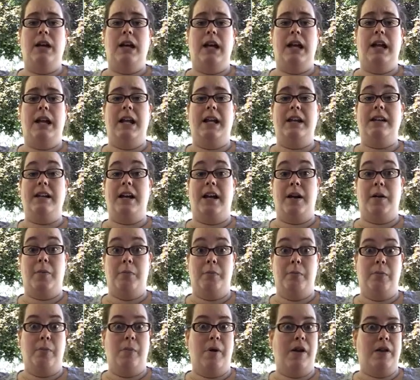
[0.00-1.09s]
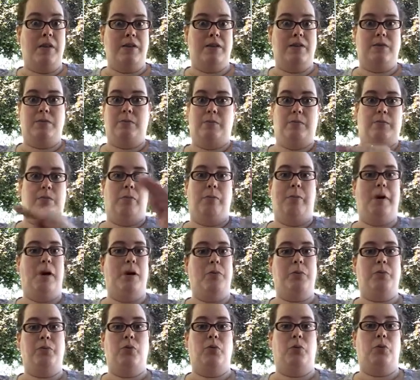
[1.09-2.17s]
in it, and it melt
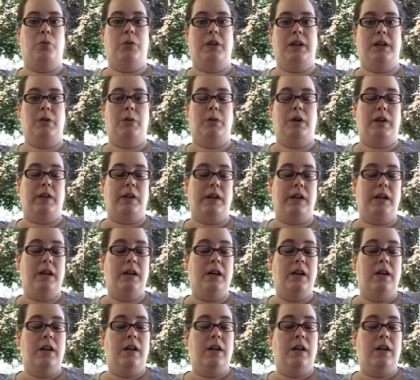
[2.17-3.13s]
pool really quickly.